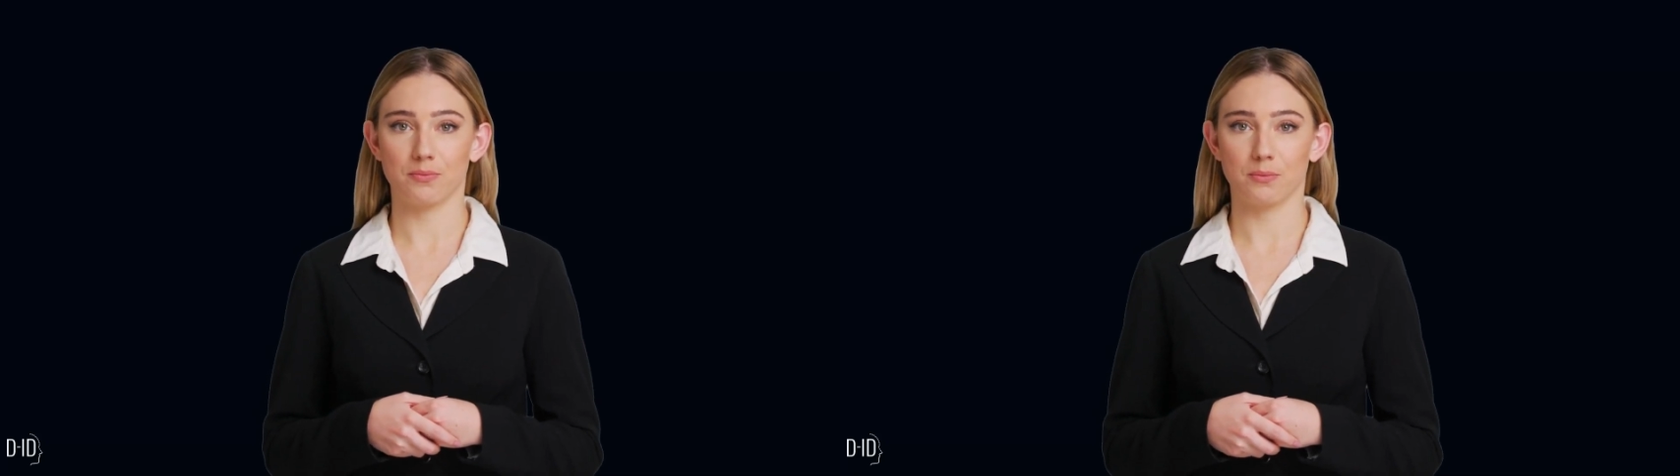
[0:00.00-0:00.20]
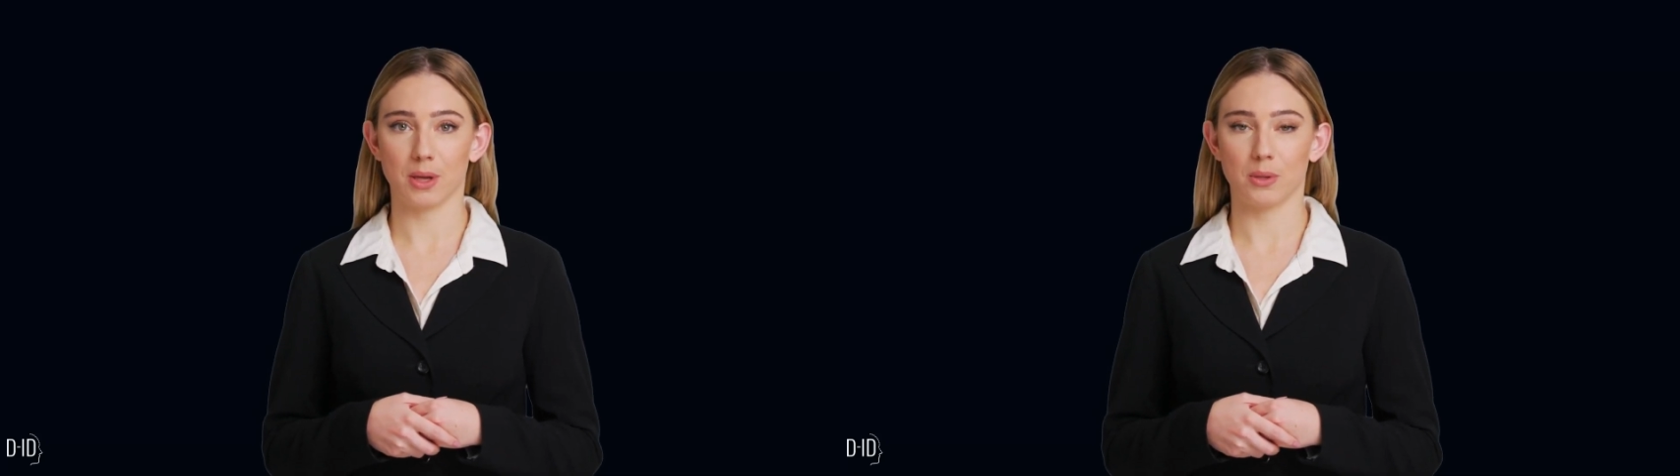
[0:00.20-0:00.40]

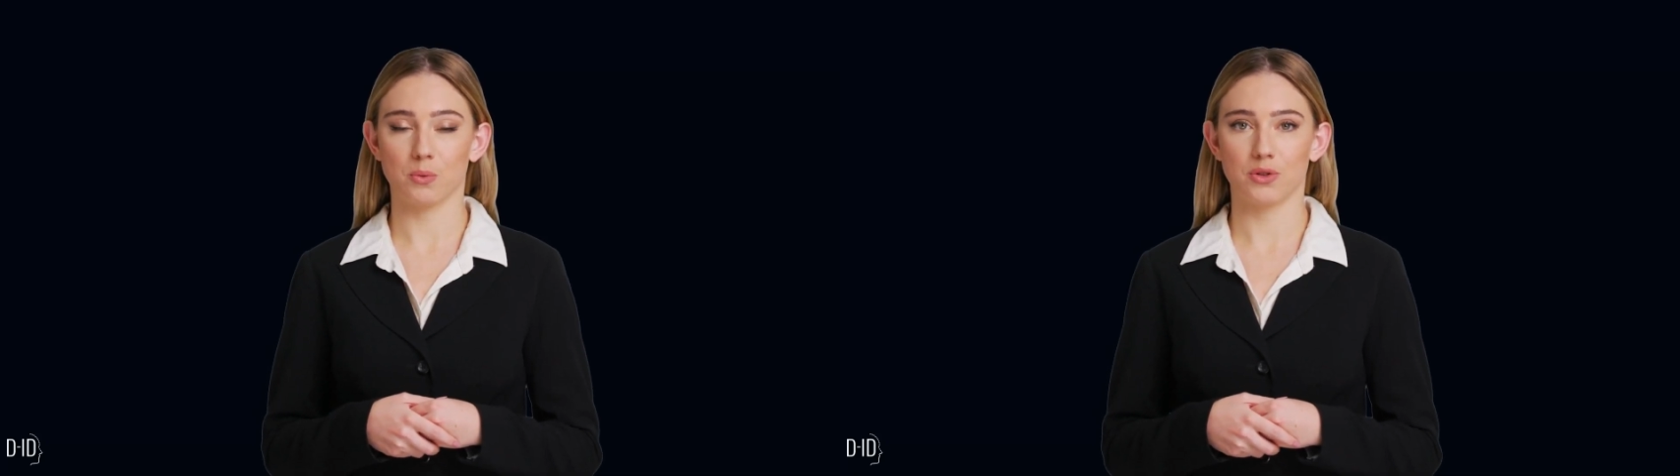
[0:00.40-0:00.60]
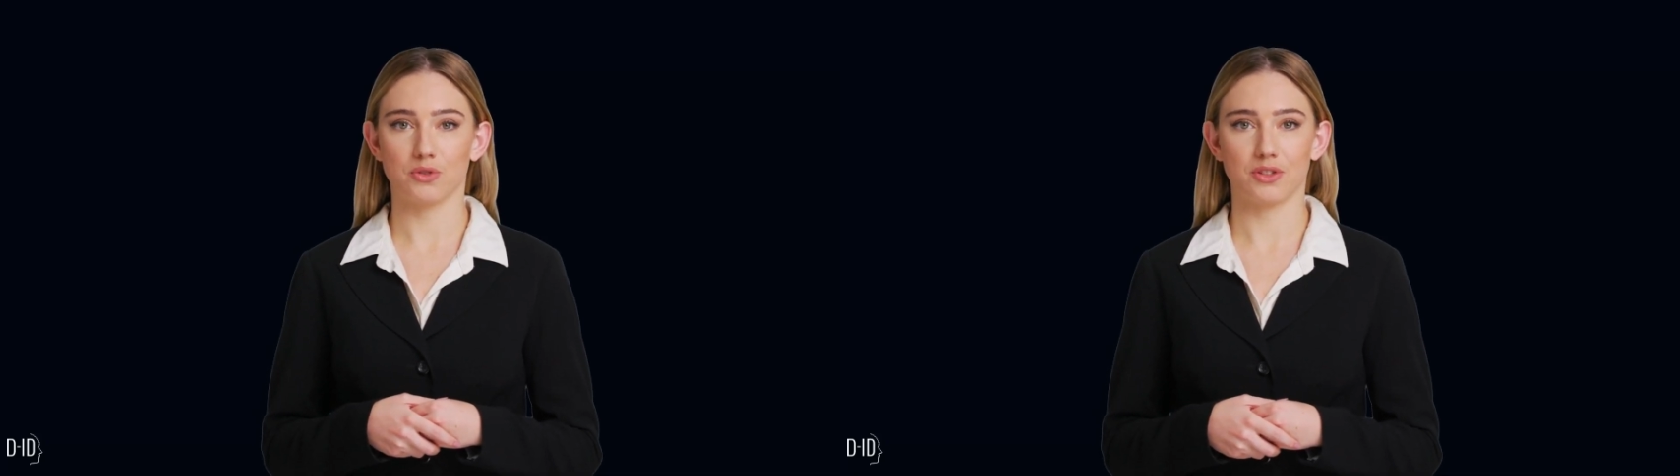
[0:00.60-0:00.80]
My
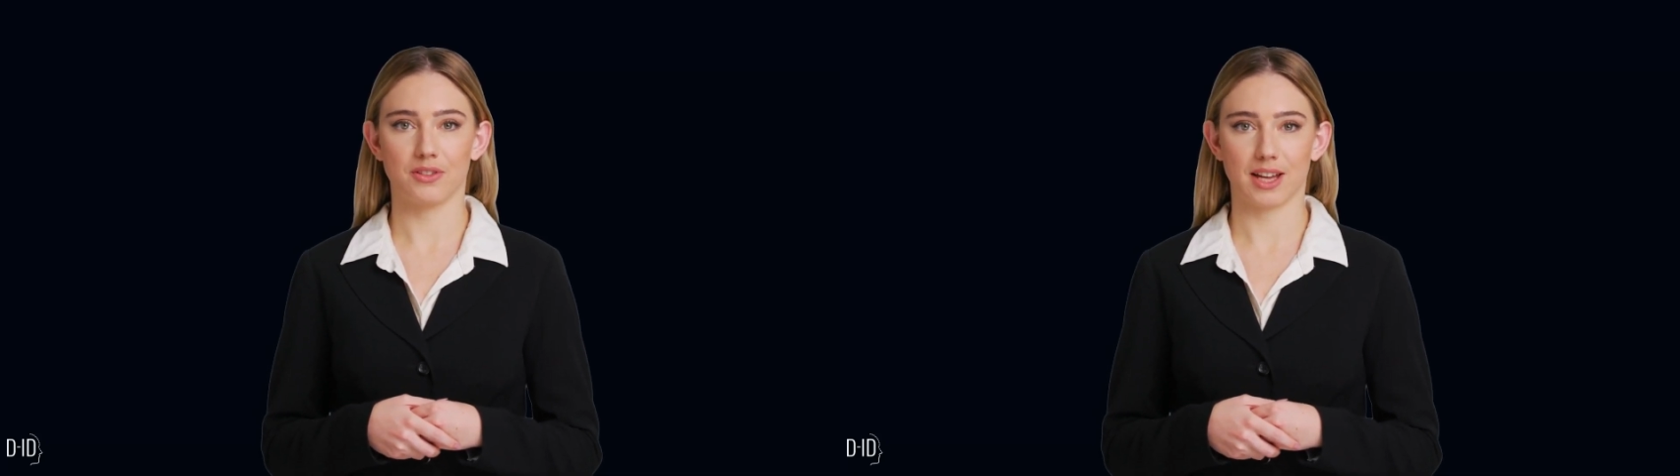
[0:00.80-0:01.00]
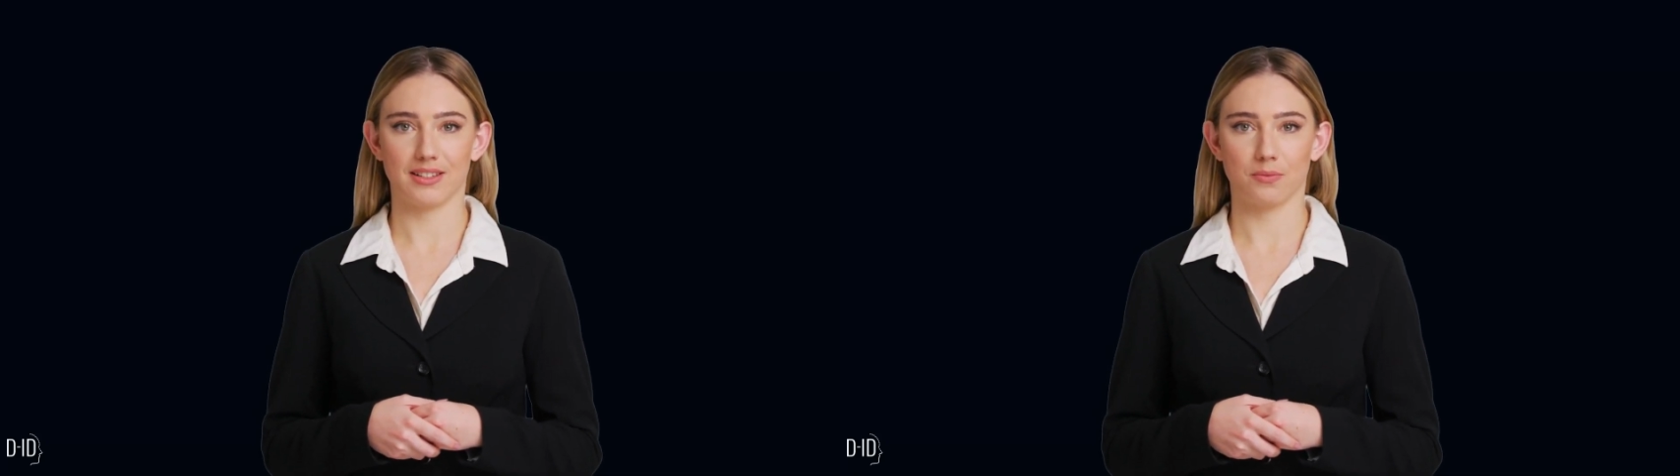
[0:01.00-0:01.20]
approach to
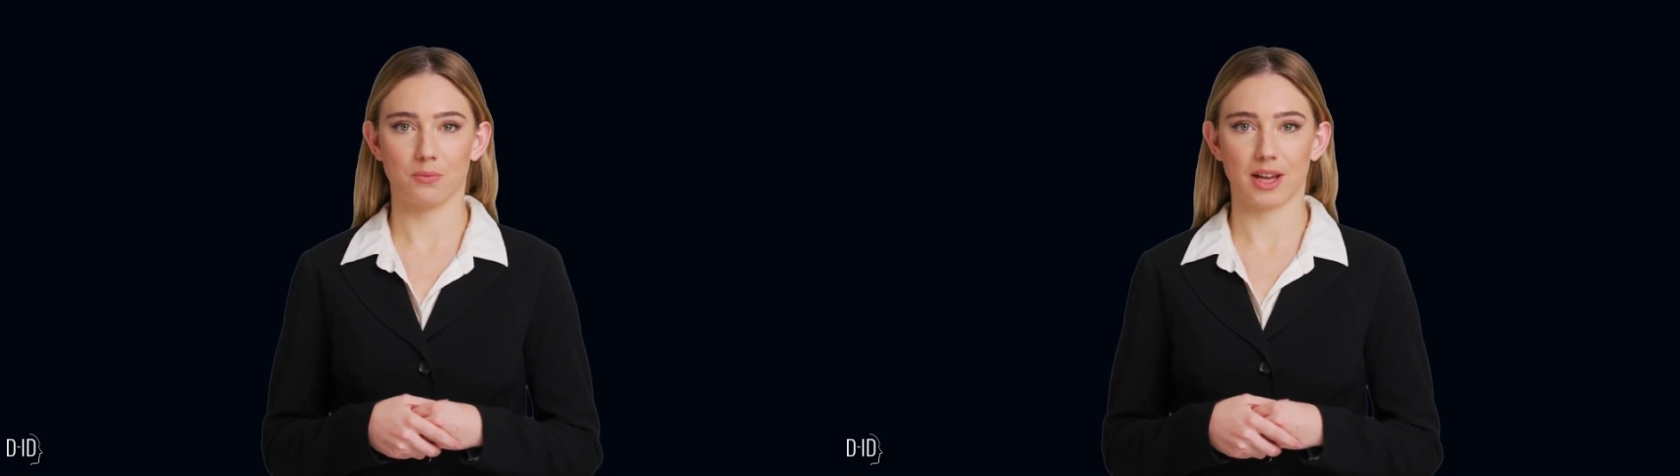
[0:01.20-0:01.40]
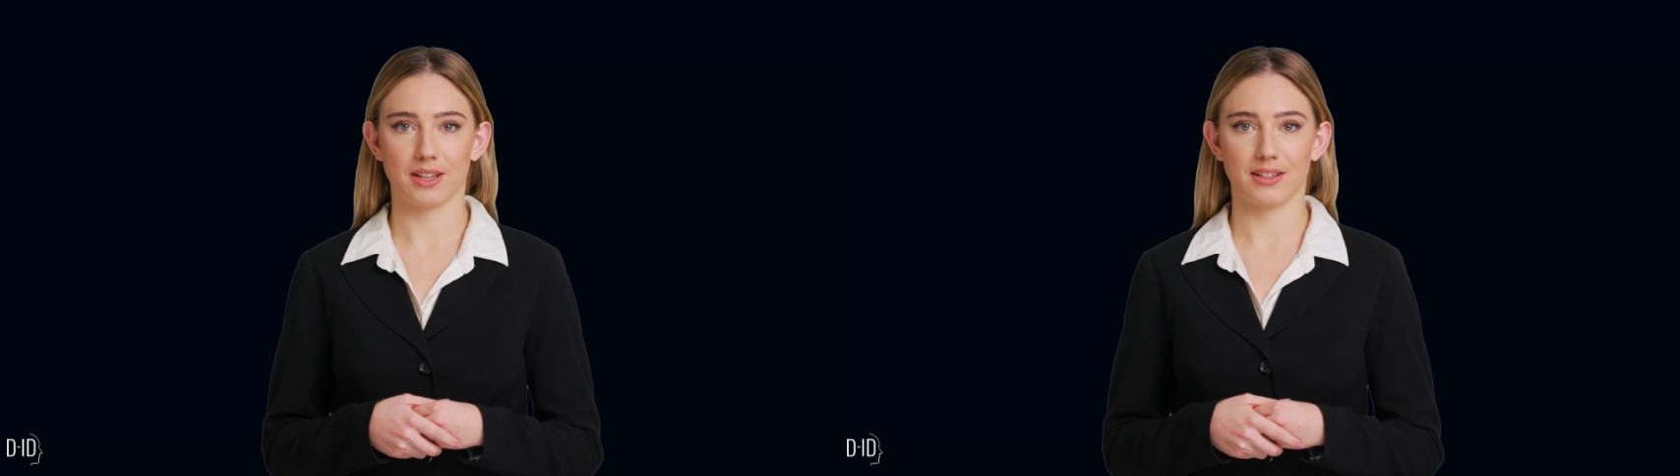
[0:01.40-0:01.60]
test
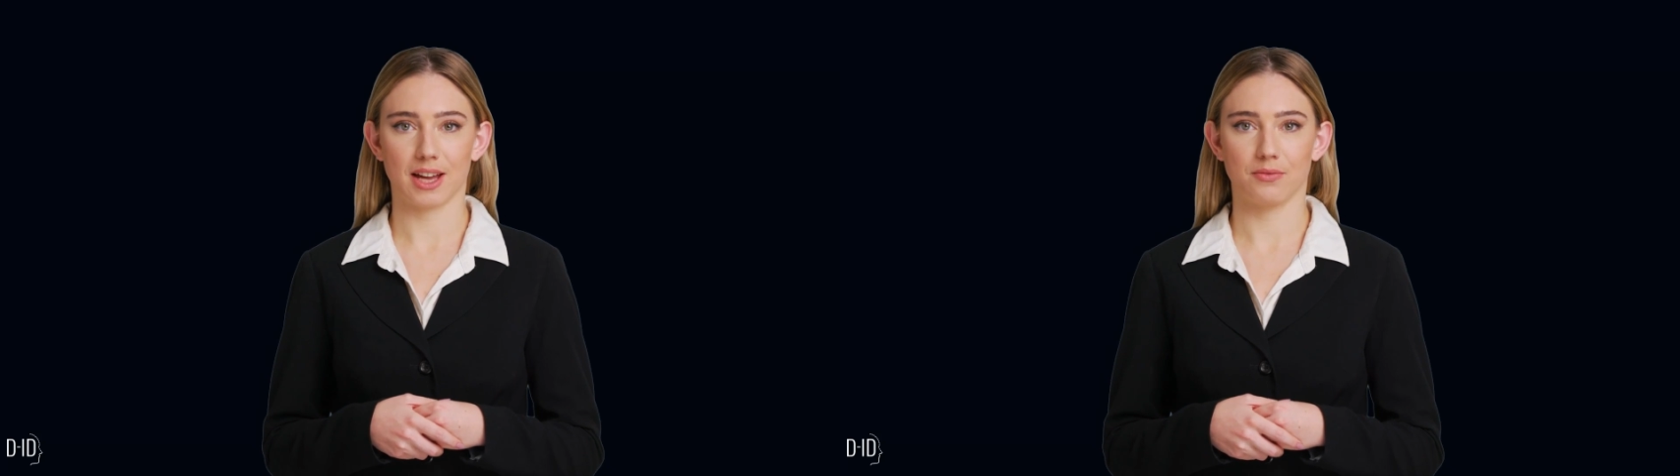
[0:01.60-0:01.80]
planning